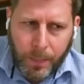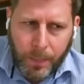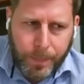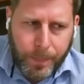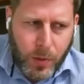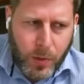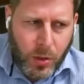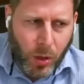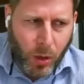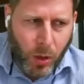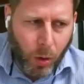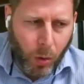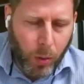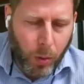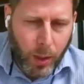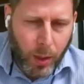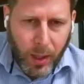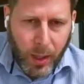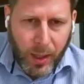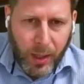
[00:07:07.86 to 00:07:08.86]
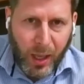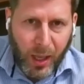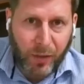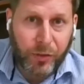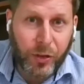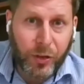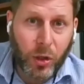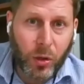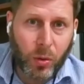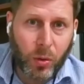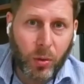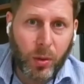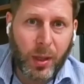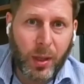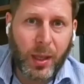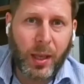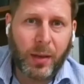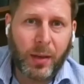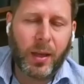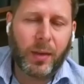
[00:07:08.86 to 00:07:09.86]
So if you
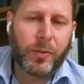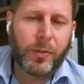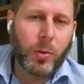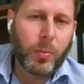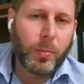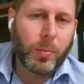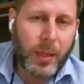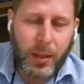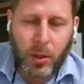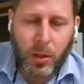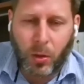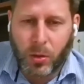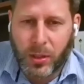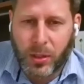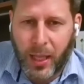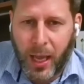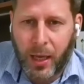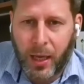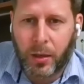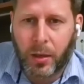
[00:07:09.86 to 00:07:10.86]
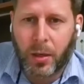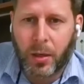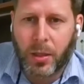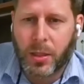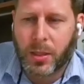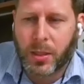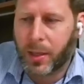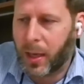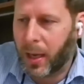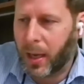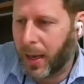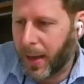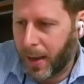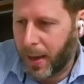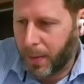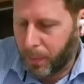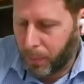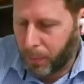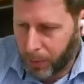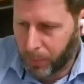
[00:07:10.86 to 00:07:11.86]
meet those standards,
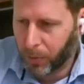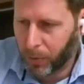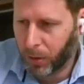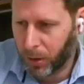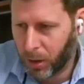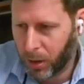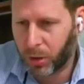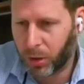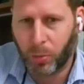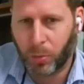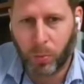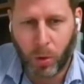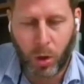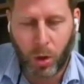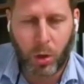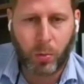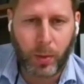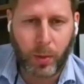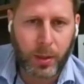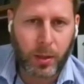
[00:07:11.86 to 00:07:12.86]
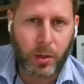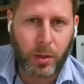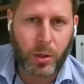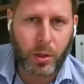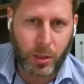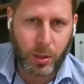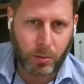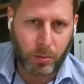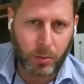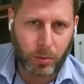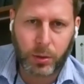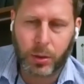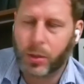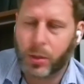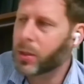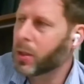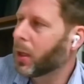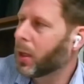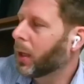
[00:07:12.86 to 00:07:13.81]
we will look to work with our shareholders.